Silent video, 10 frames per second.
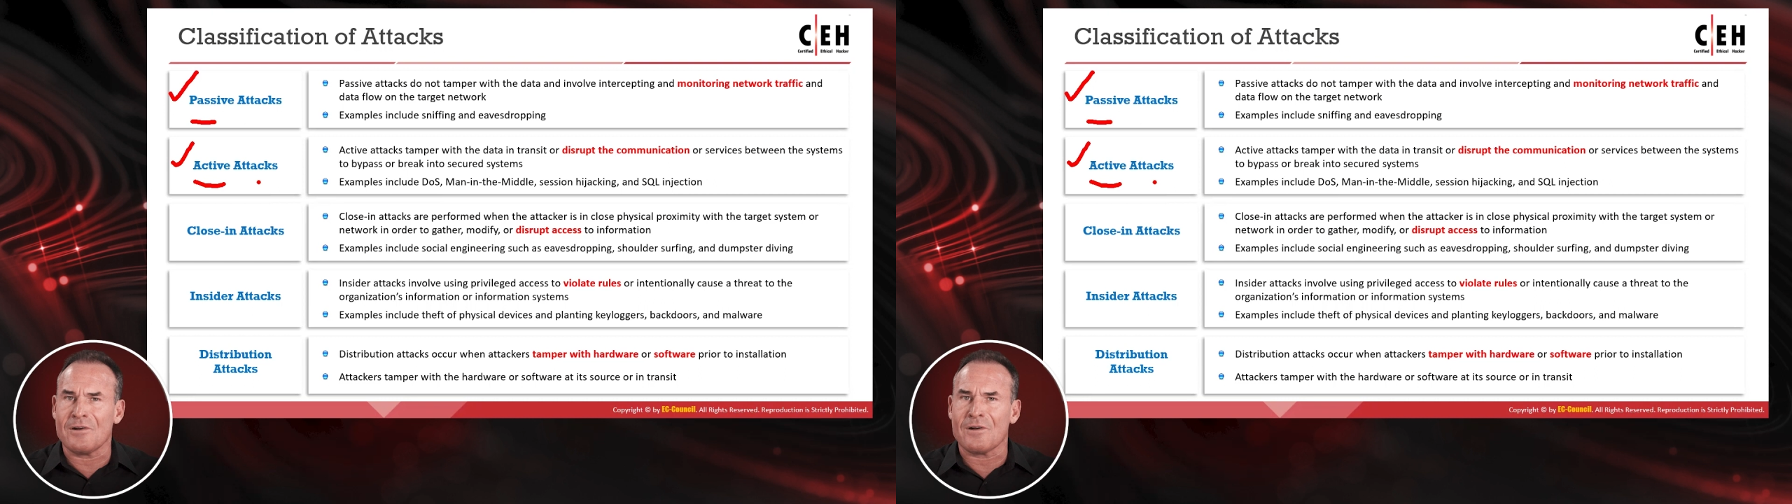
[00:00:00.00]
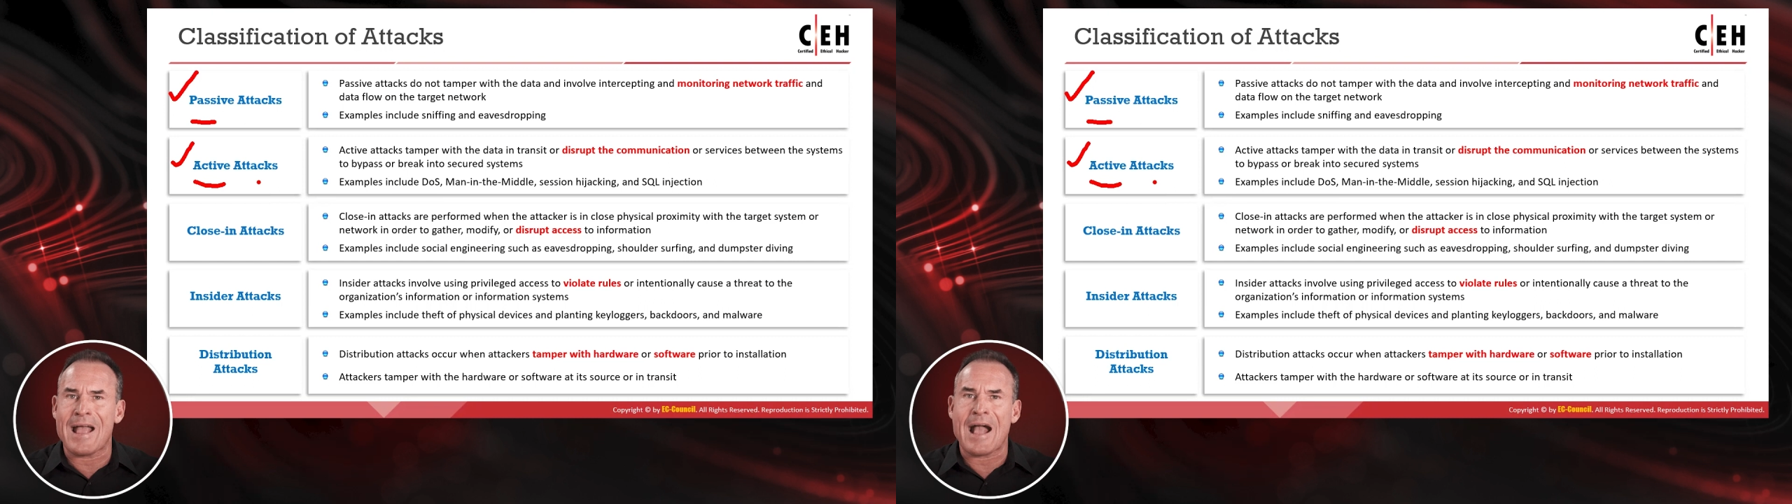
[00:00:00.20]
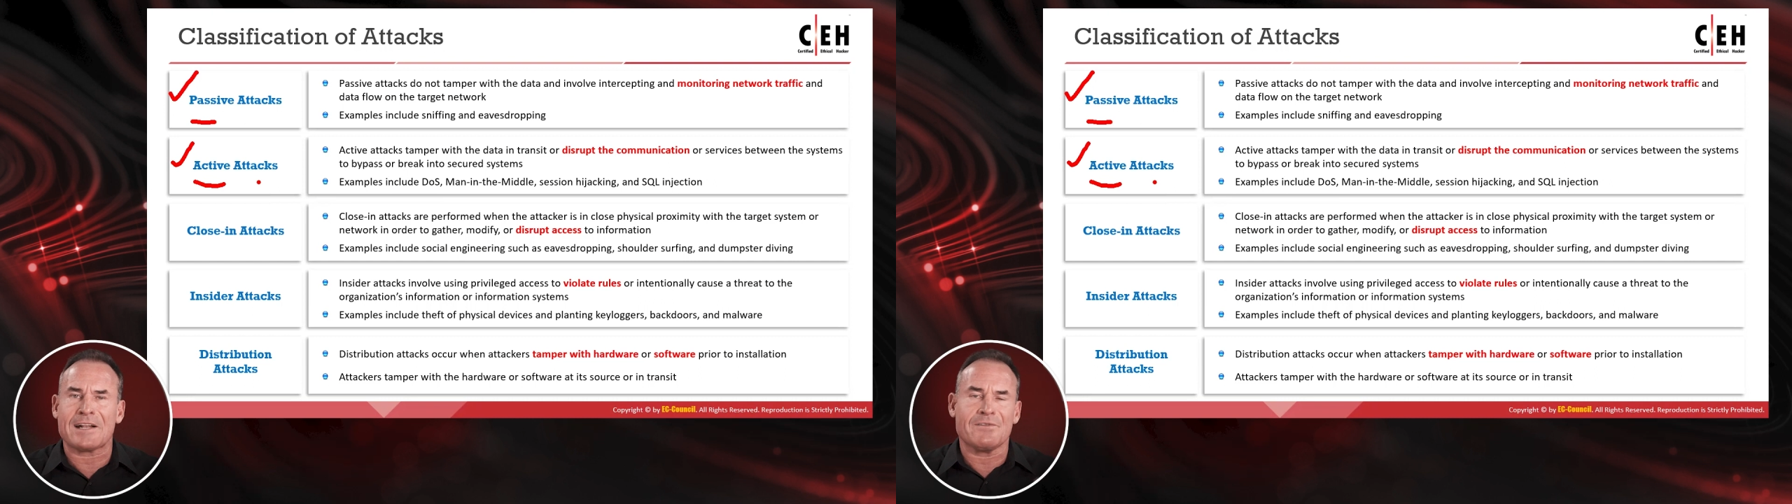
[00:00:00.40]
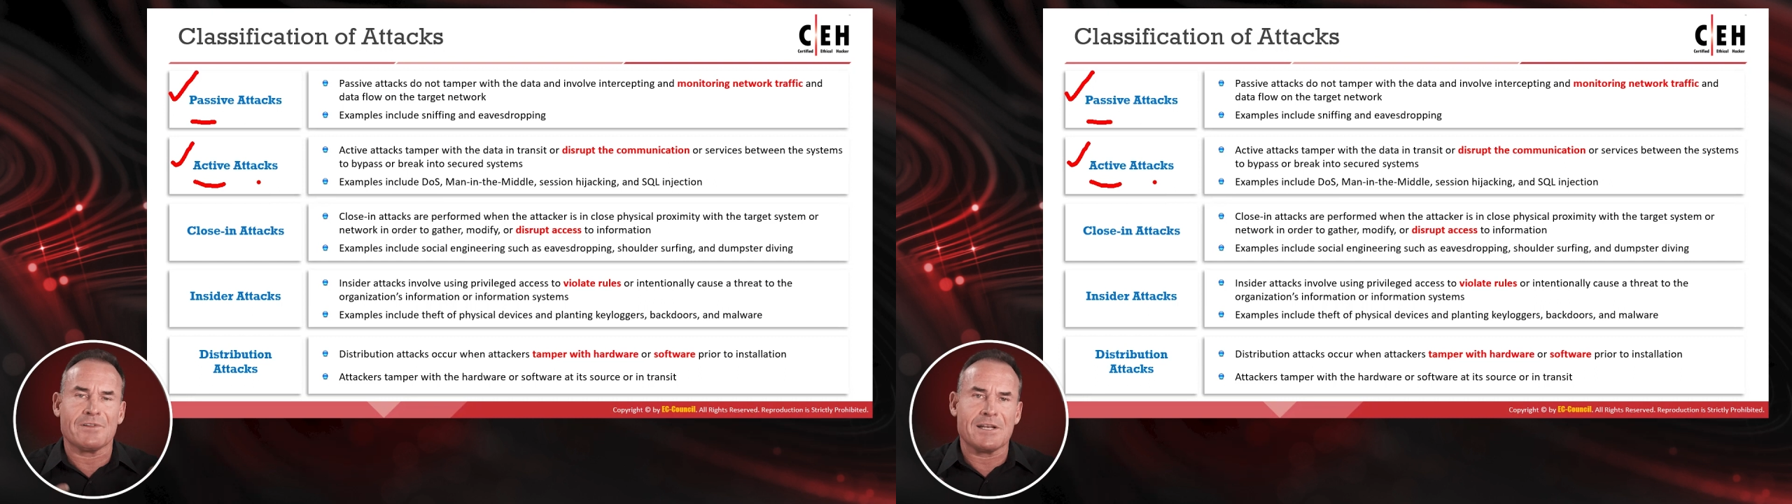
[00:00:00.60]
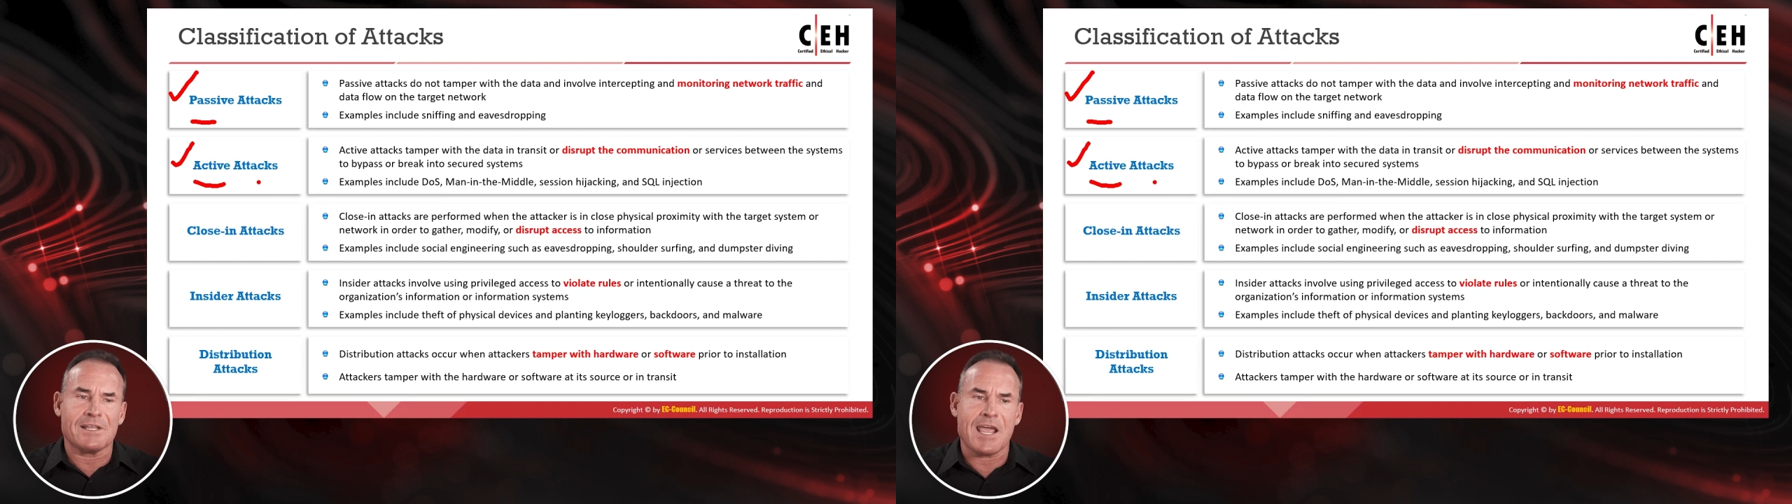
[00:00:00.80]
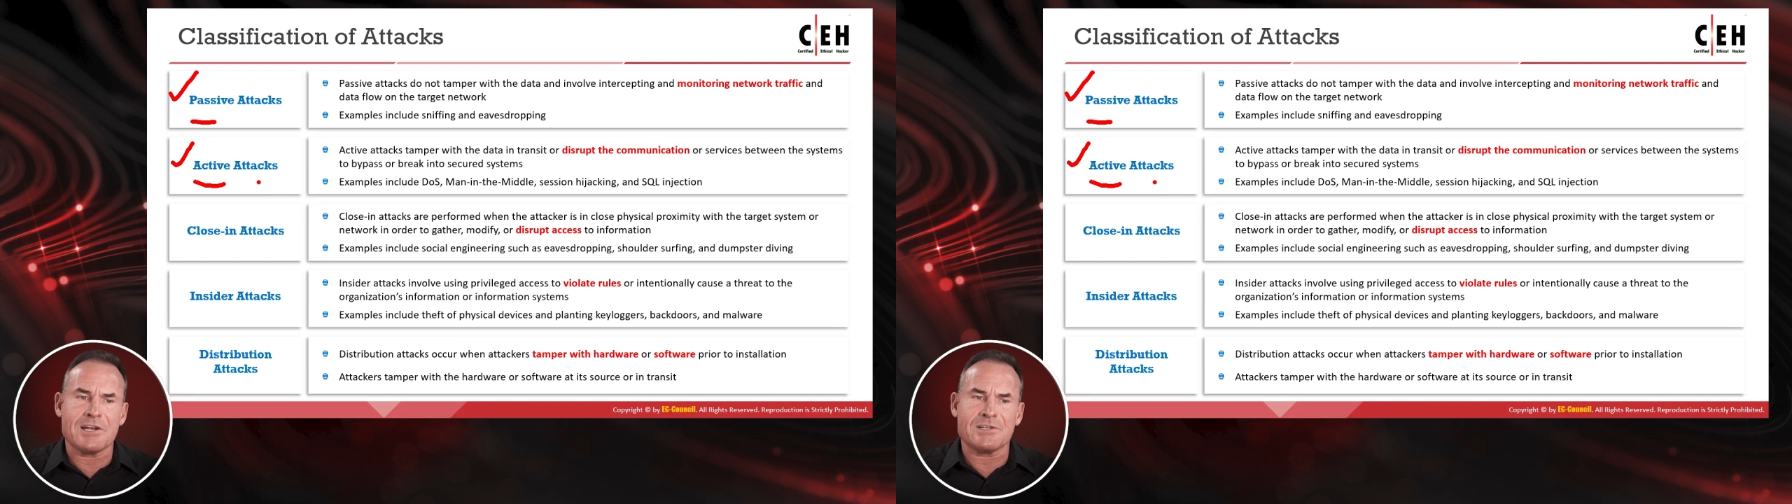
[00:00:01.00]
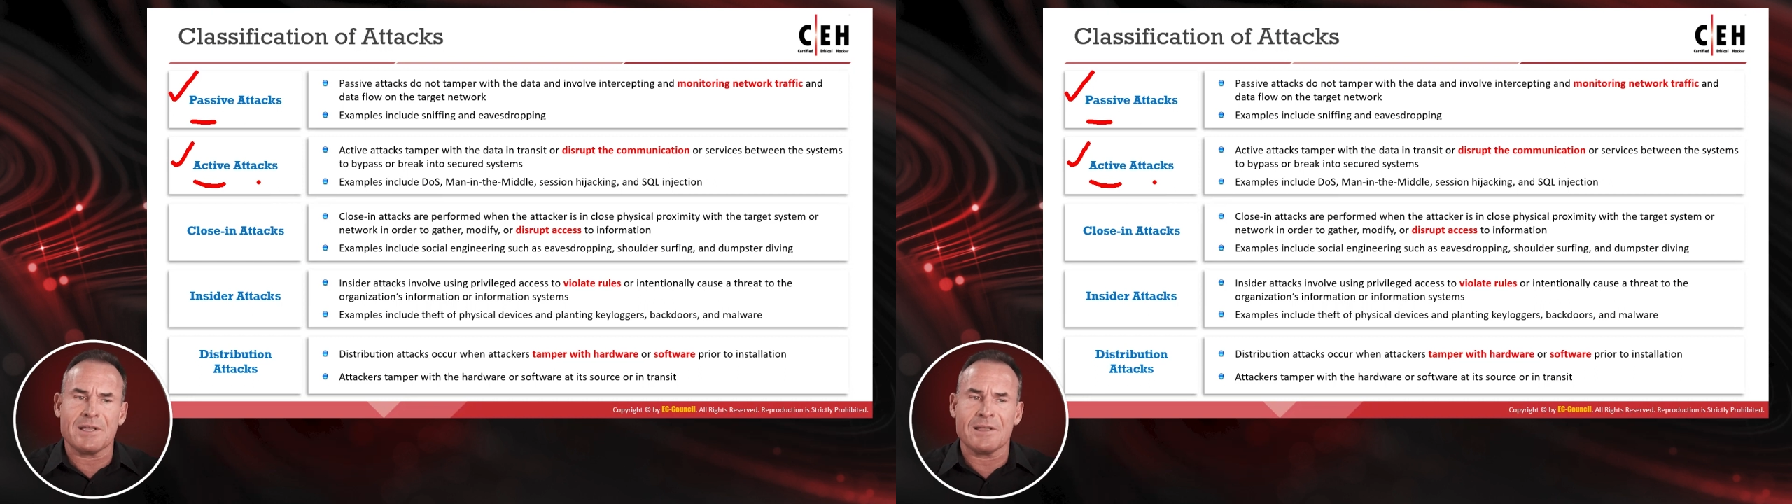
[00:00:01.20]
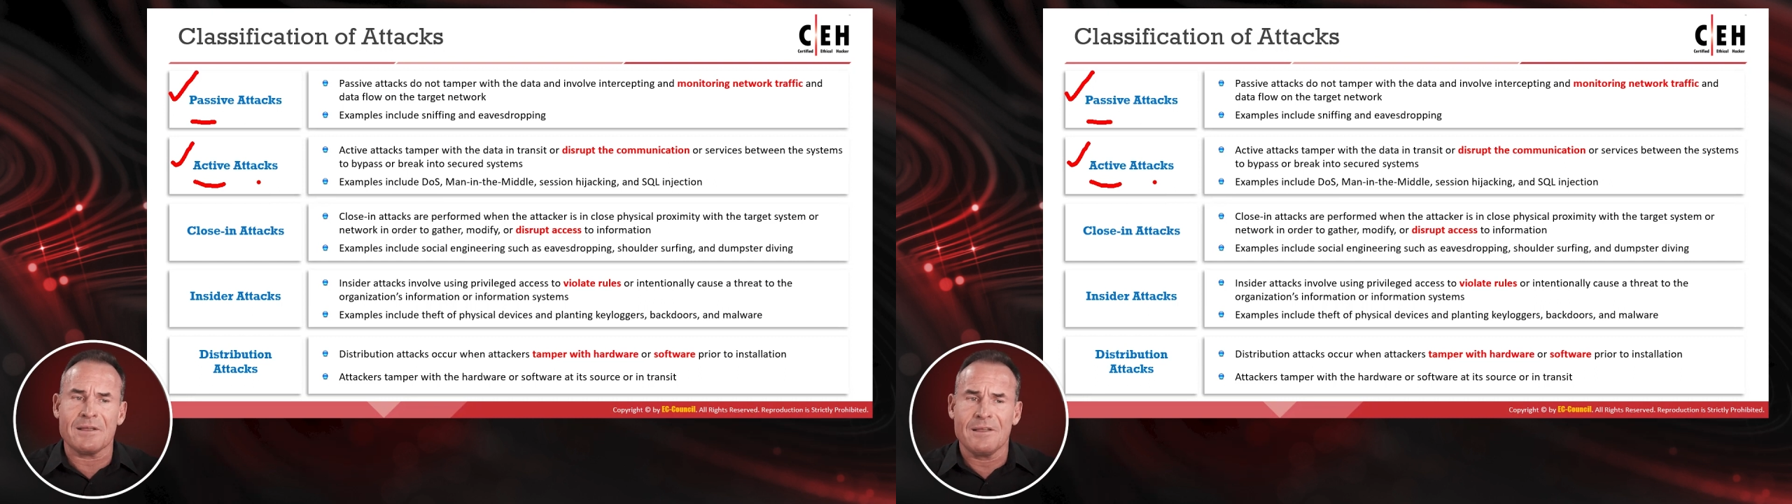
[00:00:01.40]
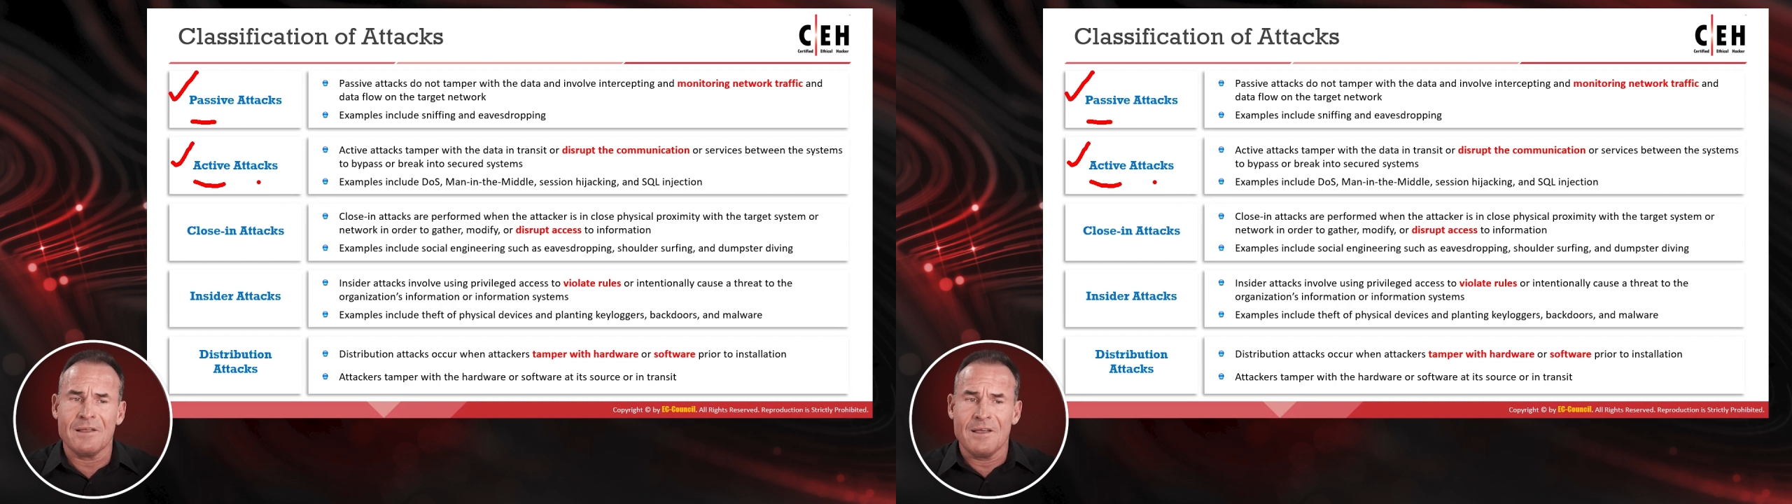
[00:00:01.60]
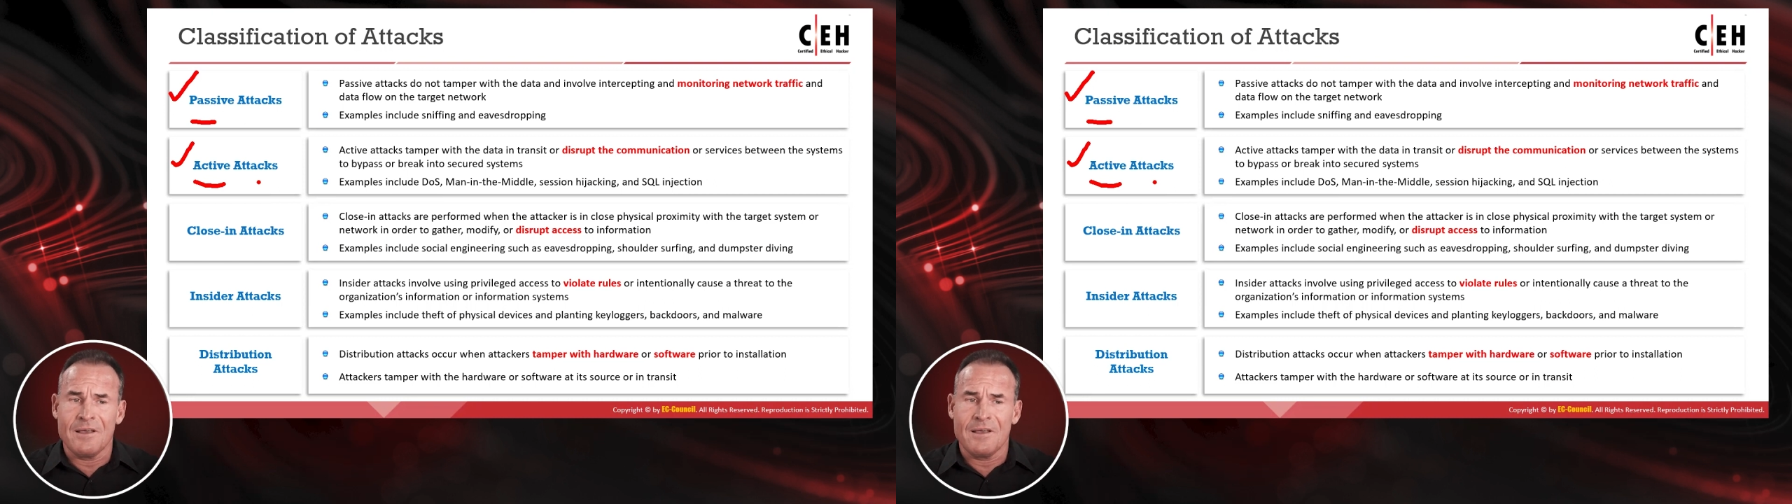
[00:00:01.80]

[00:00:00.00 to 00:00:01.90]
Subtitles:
you're actively engaging.